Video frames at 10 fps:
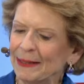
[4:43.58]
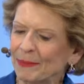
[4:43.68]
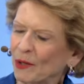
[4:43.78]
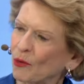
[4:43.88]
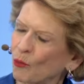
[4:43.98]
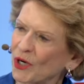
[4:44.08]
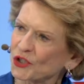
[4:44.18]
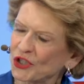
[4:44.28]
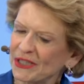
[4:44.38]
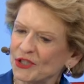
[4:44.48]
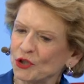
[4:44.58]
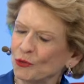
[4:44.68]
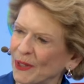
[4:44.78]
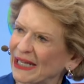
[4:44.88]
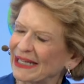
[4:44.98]
But what she's
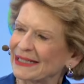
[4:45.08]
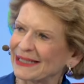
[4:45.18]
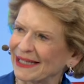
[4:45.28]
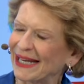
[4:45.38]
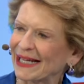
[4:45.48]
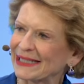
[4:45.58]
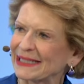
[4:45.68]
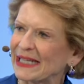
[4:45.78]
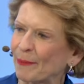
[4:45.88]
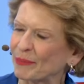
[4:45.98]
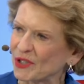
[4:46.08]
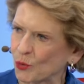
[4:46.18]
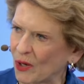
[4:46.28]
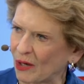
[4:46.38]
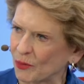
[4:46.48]
doing is the next step
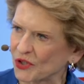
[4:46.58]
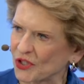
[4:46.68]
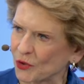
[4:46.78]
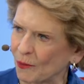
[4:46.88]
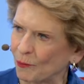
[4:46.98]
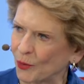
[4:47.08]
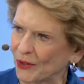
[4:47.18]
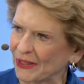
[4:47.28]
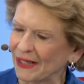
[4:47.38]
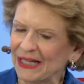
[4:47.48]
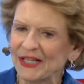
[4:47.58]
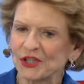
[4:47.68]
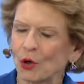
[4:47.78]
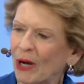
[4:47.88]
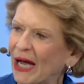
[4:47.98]
as well, which is so important.
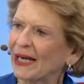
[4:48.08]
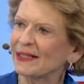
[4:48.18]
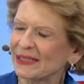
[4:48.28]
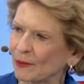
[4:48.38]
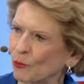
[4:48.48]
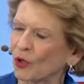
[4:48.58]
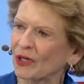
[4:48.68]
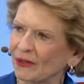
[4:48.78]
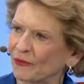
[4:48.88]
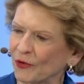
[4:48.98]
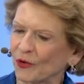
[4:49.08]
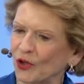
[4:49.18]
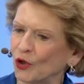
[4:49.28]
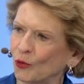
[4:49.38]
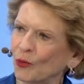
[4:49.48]
So how is it working for
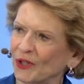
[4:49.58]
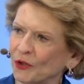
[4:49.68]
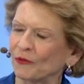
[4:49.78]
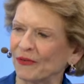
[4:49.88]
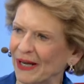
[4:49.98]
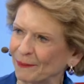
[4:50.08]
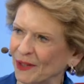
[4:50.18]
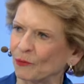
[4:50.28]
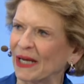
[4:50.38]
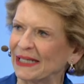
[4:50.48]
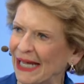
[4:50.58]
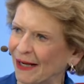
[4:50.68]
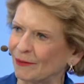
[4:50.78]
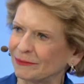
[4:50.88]
you and your family right now?